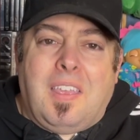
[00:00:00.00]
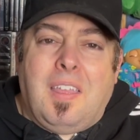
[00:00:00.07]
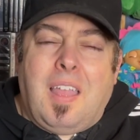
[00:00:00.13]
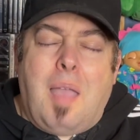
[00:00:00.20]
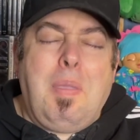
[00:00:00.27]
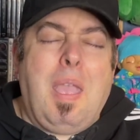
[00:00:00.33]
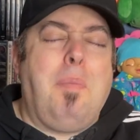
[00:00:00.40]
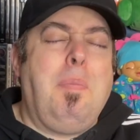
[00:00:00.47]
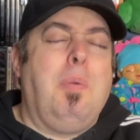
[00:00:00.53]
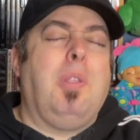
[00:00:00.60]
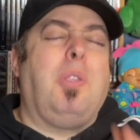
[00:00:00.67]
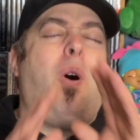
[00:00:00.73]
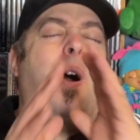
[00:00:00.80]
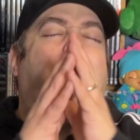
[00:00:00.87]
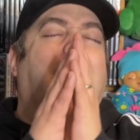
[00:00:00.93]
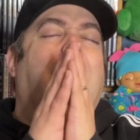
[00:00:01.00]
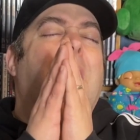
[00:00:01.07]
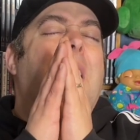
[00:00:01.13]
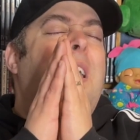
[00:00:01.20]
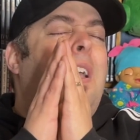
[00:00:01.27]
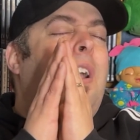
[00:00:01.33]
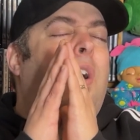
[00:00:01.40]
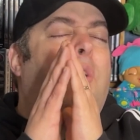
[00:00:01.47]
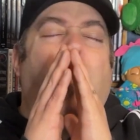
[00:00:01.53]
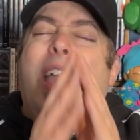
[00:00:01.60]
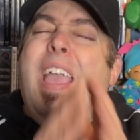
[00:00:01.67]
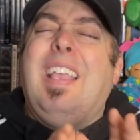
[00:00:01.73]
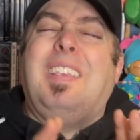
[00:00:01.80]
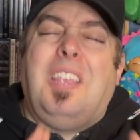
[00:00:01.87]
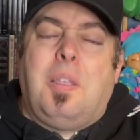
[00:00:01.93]
I mean, I mean, we're talking
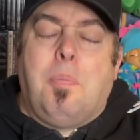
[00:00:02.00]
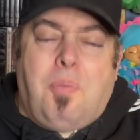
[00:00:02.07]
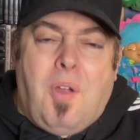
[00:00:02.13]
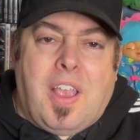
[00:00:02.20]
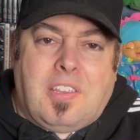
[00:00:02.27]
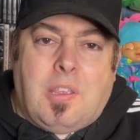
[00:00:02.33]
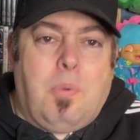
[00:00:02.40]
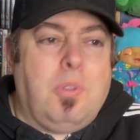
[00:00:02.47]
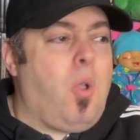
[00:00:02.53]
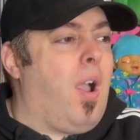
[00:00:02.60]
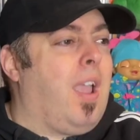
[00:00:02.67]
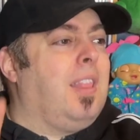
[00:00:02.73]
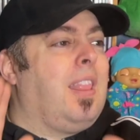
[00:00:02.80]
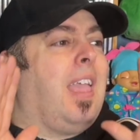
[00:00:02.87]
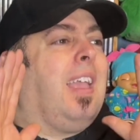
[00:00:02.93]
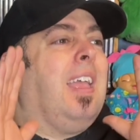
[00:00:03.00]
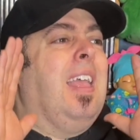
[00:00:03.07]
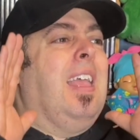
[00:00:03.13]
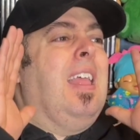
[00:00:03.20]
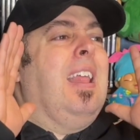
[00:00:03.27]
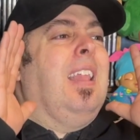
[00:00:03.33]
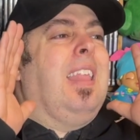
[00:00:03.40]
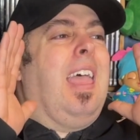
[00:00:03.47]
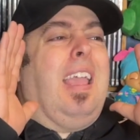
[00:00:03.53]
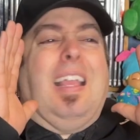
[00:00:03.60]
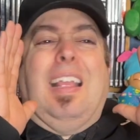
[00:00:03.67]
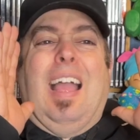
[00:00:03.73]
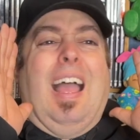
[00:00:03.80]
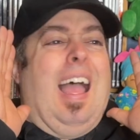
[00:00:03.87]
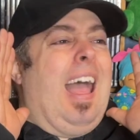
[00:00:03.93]
crazy depressing. We're talking like
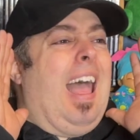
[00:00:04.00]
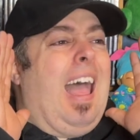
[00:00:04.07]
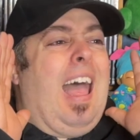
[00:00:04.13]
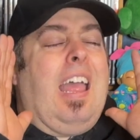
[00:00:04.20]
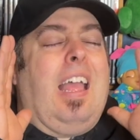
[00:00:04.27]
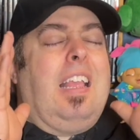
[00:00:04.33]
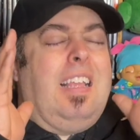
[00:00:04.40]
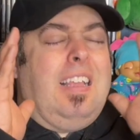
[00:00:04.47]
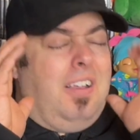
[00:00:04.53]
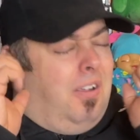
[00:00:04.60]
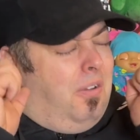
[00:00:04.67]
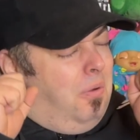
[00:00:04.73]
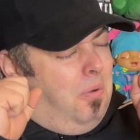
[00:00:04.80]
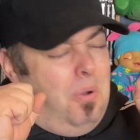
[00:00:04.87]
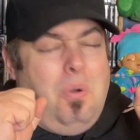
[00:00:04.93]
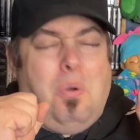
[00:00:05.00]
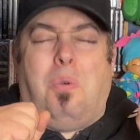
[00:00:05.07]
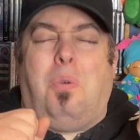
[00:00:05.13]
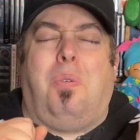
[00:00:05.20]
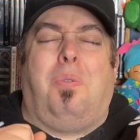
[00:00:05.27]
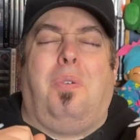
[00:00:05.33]
like I, I, oh